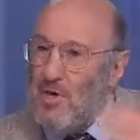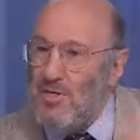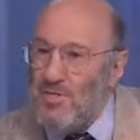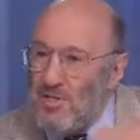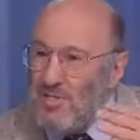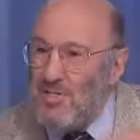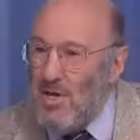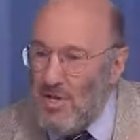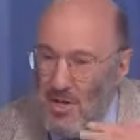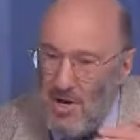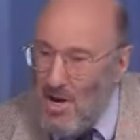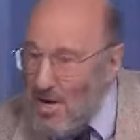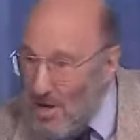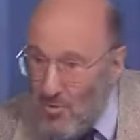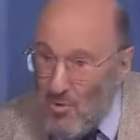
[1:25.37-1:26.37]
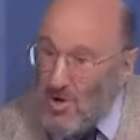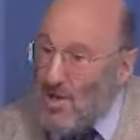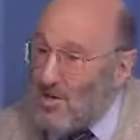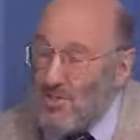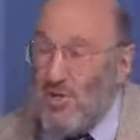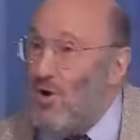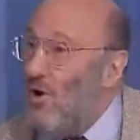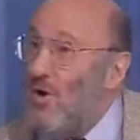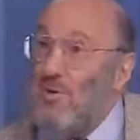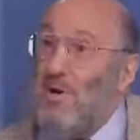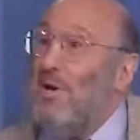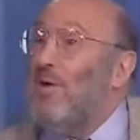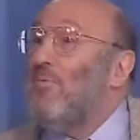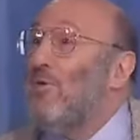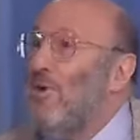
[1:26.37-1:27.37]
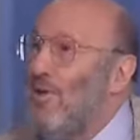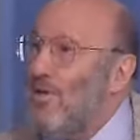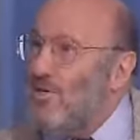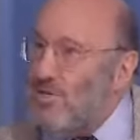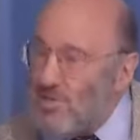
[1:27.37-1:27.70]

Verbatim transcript: doesn't say that anyone has to hire anyone. It